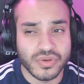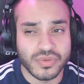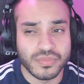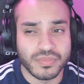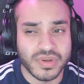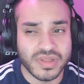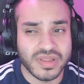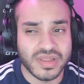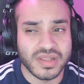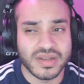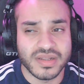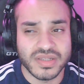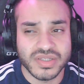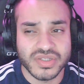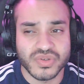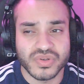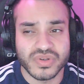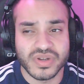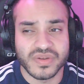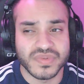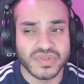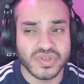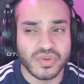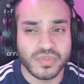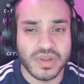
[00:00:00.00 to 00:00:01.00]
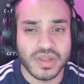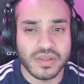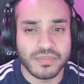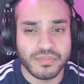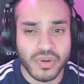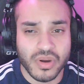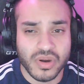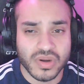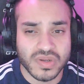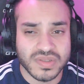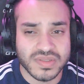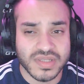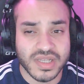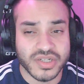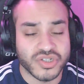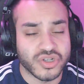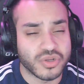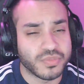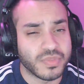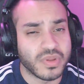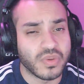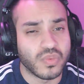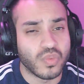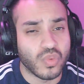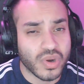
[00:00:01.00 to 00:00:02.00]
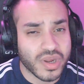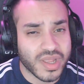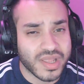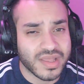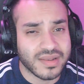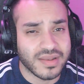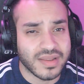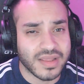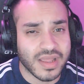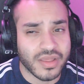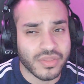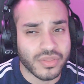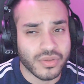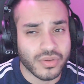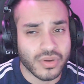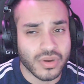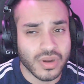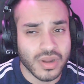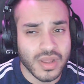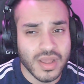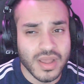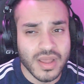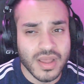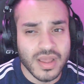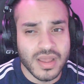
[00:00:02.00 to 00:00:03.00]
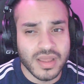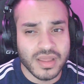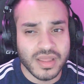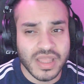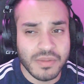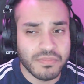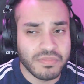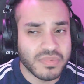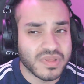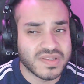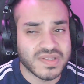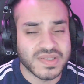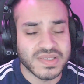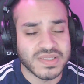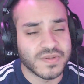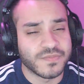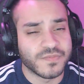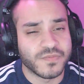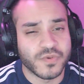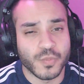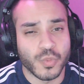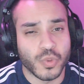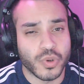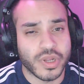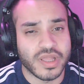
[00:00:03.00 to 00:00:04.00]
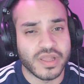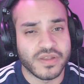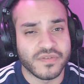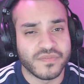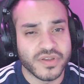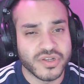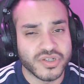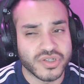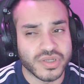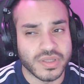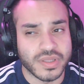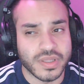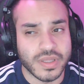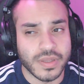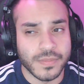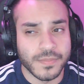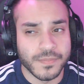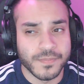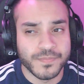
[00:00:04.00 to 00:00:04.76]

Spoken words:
but the disarray of so many parts that should be working together keep the system from working efficiently.